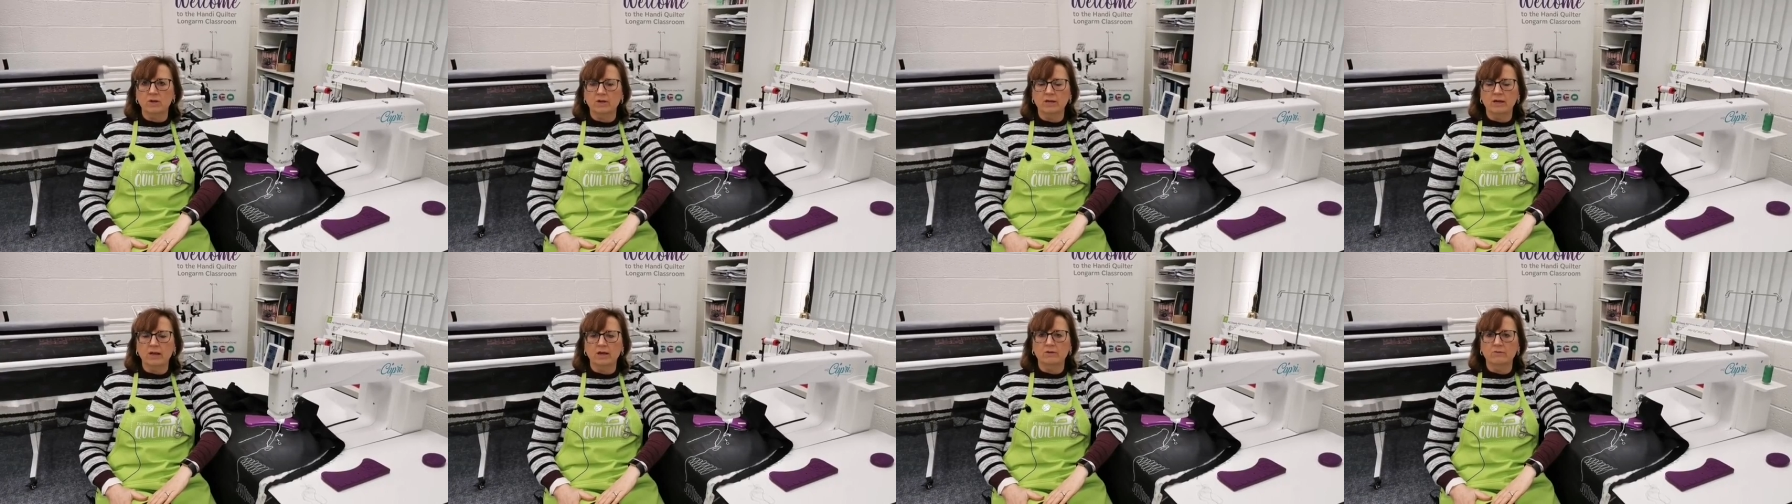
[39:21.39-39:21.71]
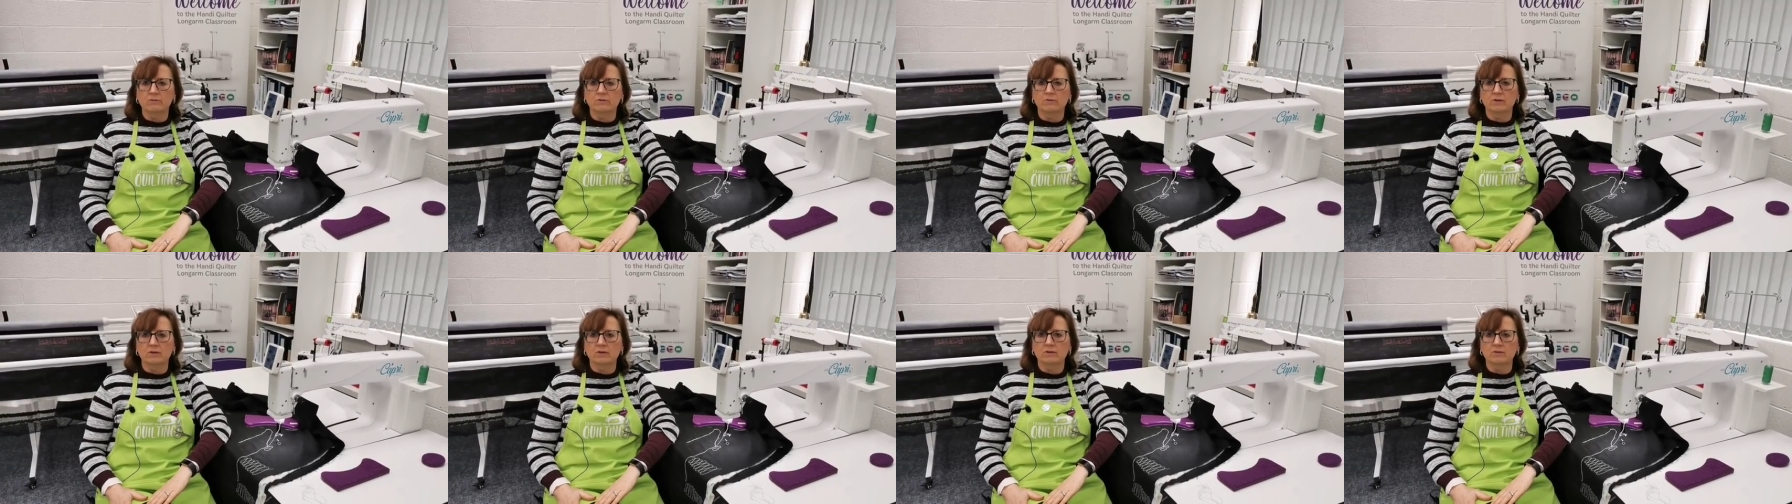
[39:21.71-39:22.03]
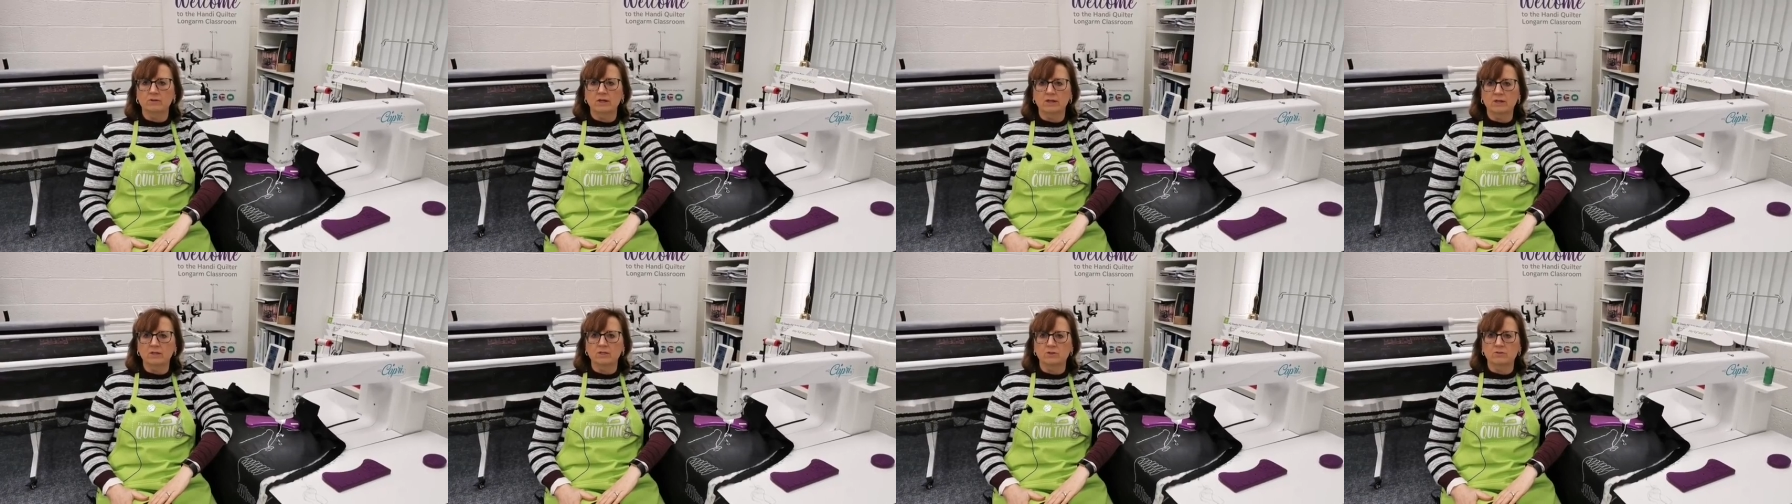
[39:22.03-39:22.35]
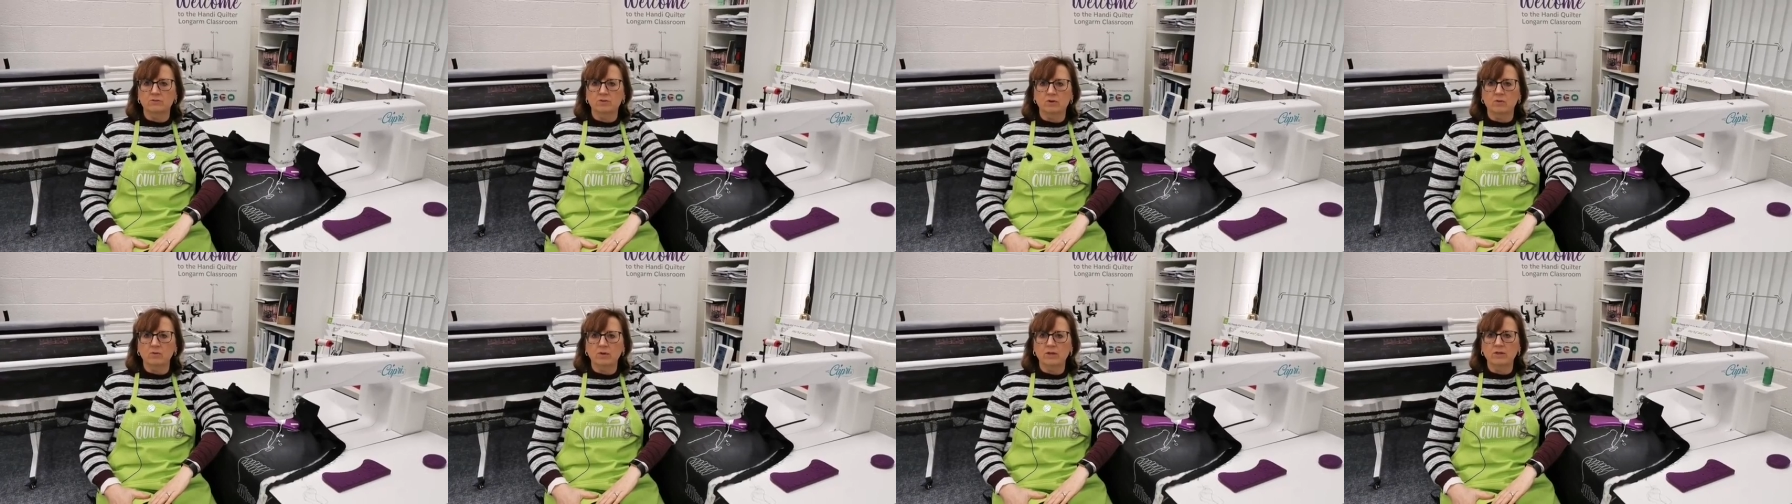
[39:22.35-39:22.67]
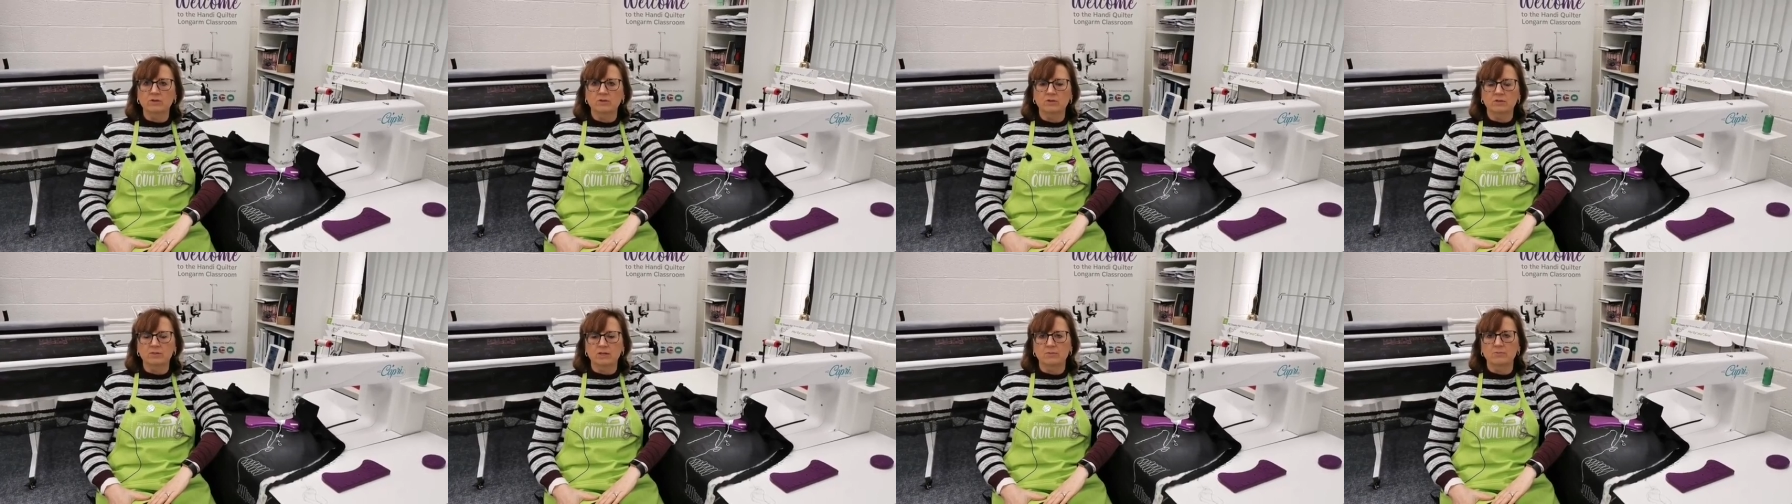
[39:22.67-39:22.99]
week now for the next 3
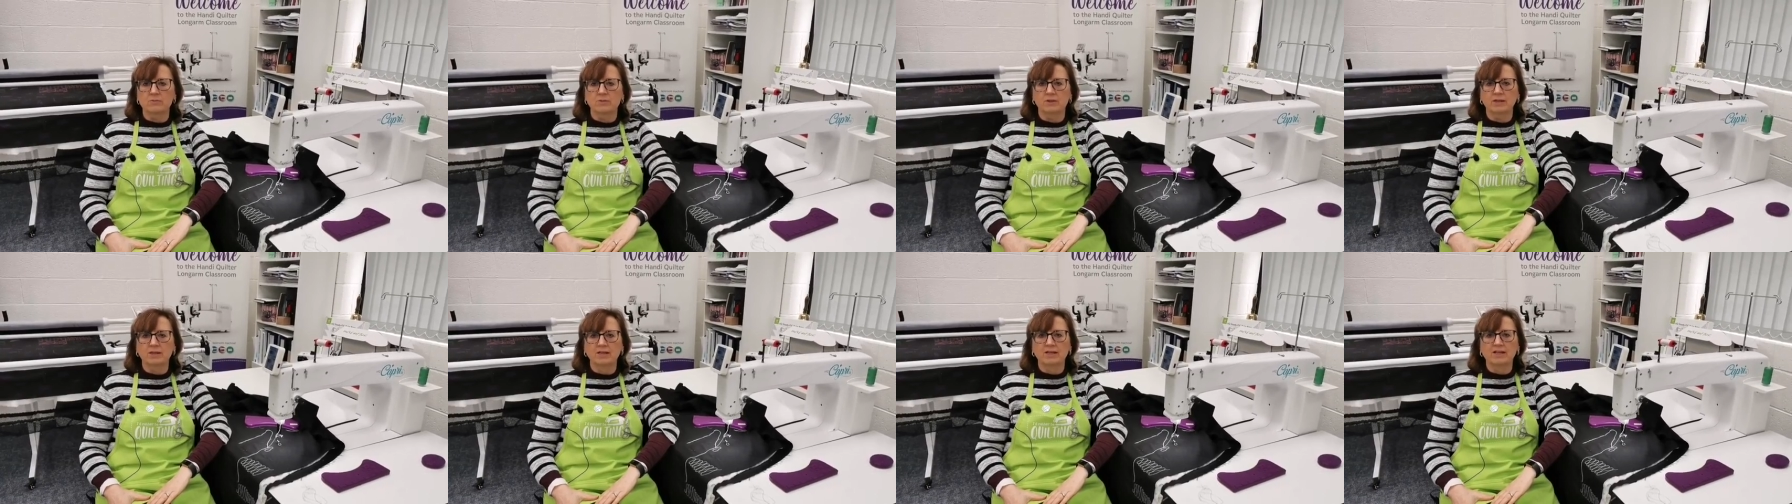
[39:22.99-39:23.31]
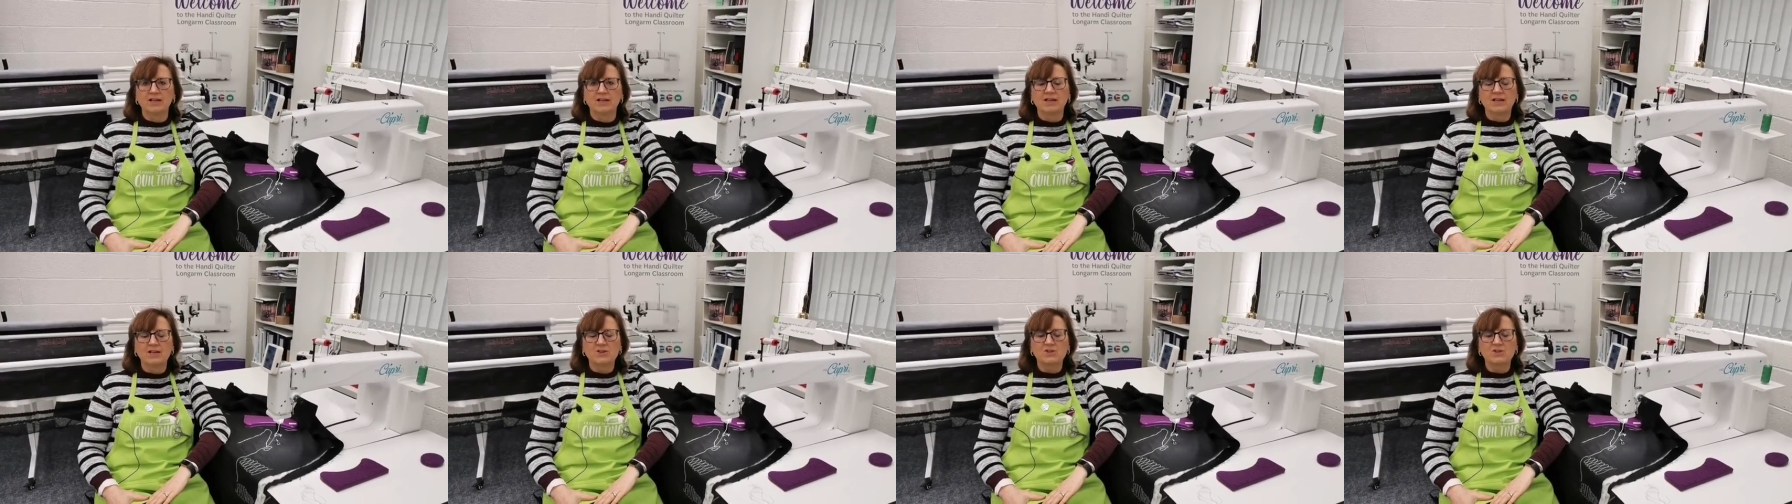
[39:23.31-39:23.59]
weeks or something.